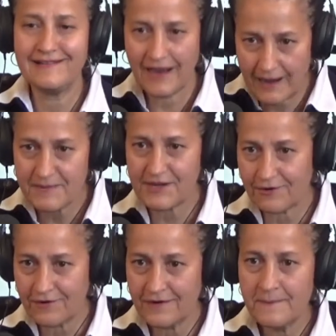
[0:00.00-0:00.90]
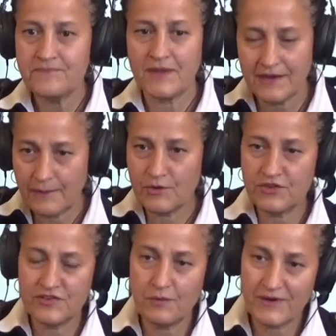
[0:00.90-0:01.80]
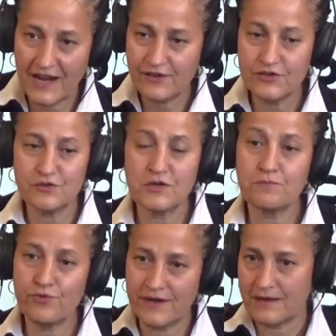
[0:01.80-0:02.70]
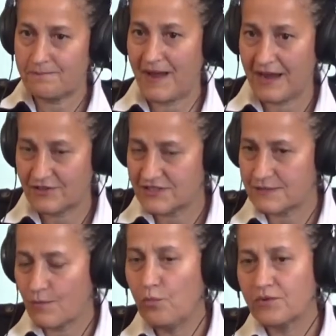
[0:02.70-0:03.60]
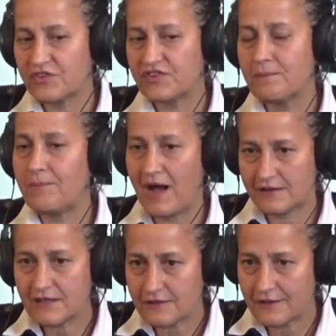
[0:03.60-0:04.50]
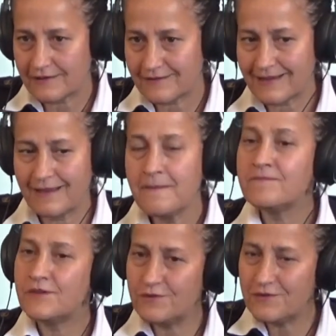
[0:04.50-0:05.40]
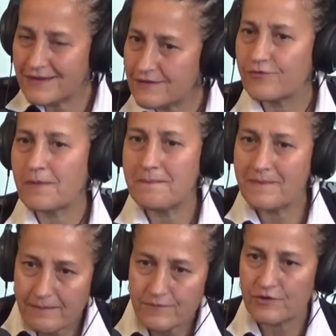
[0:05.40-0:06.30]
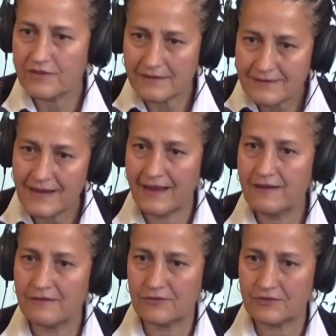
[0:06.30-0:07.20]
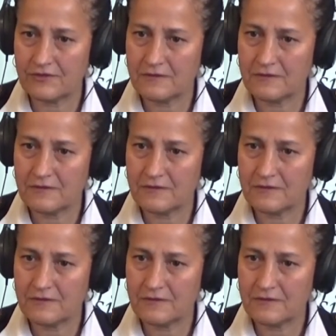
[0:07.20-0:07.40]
I'm here, and I'm going to see what I can do to bring it back, just almost symbolically to say you need to these towns